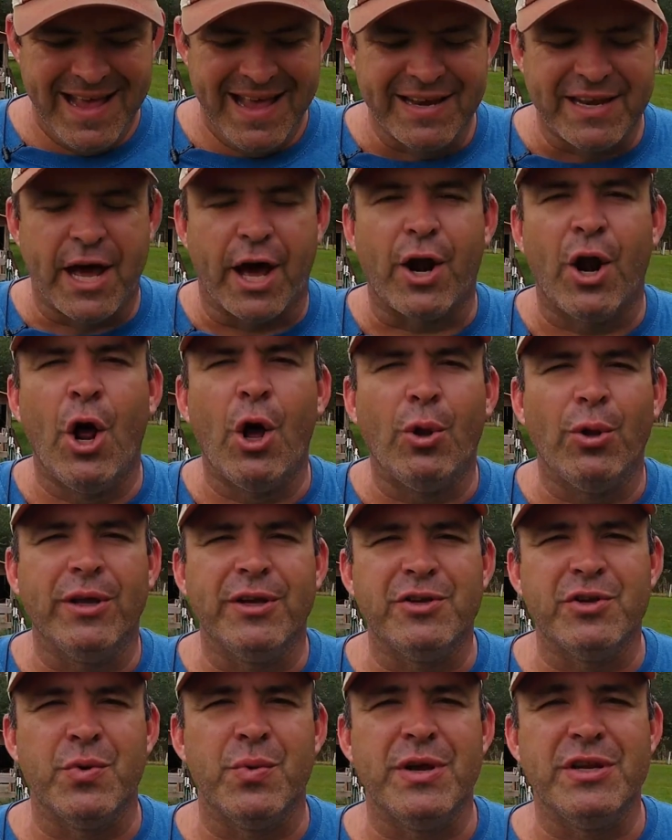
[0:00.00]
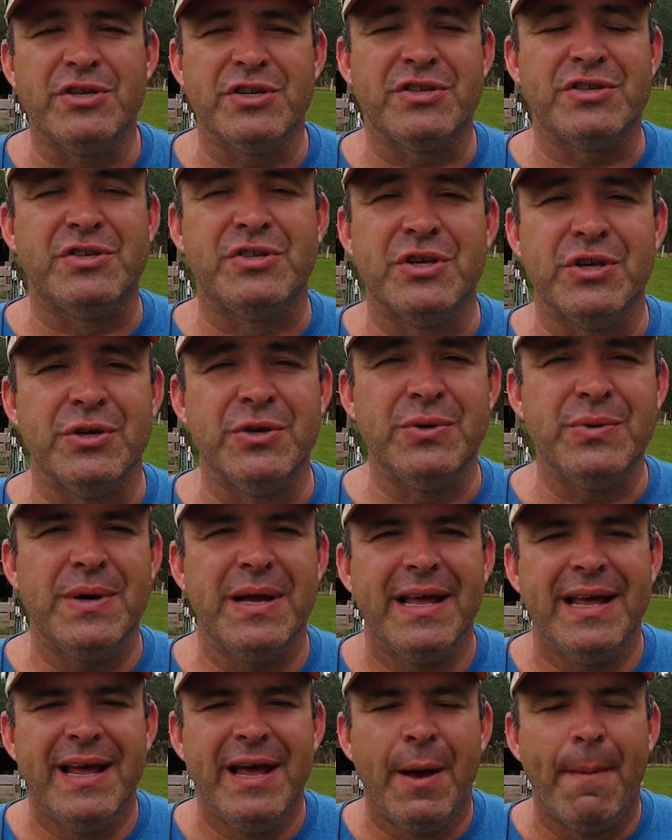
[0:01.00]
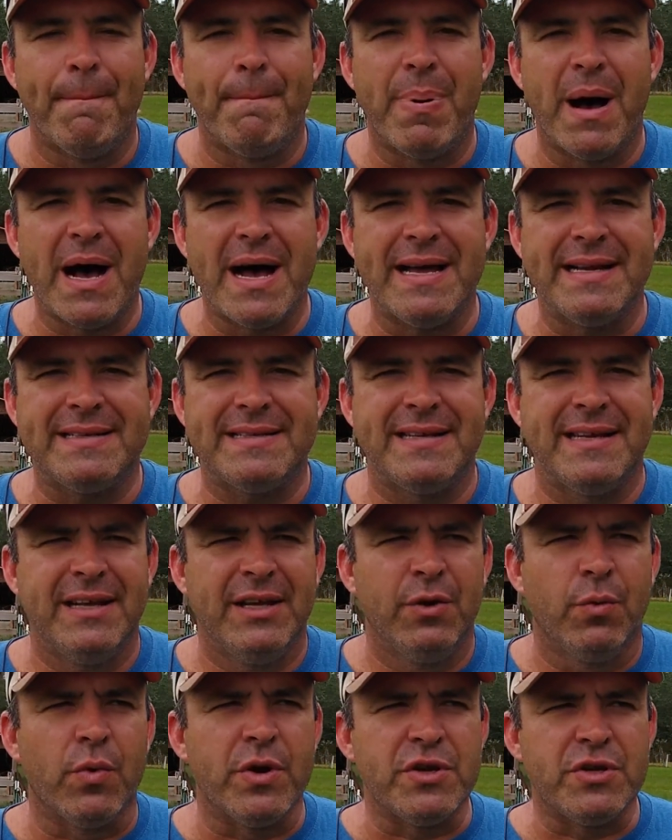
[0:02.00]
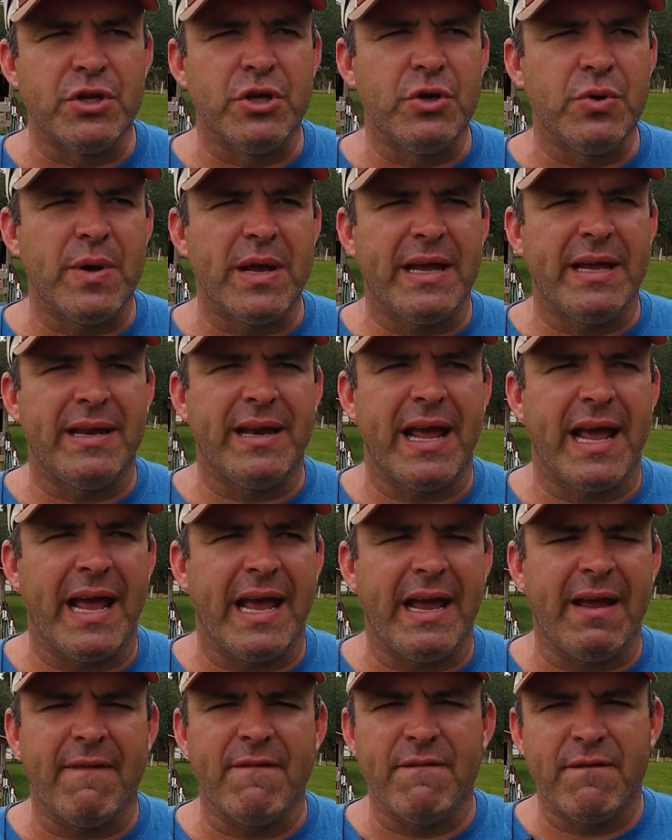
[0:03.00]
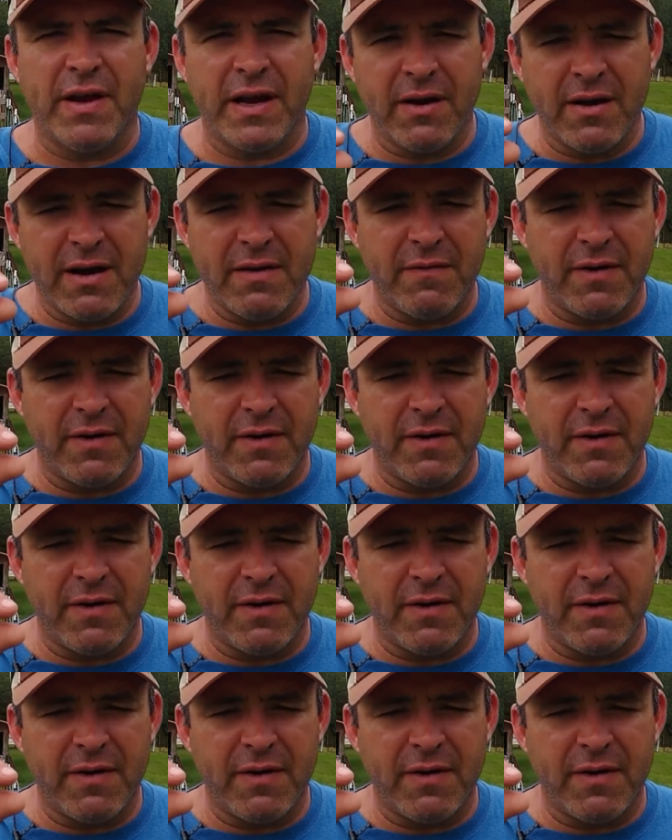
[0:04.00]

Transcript: not only do we just do, but we do in a very,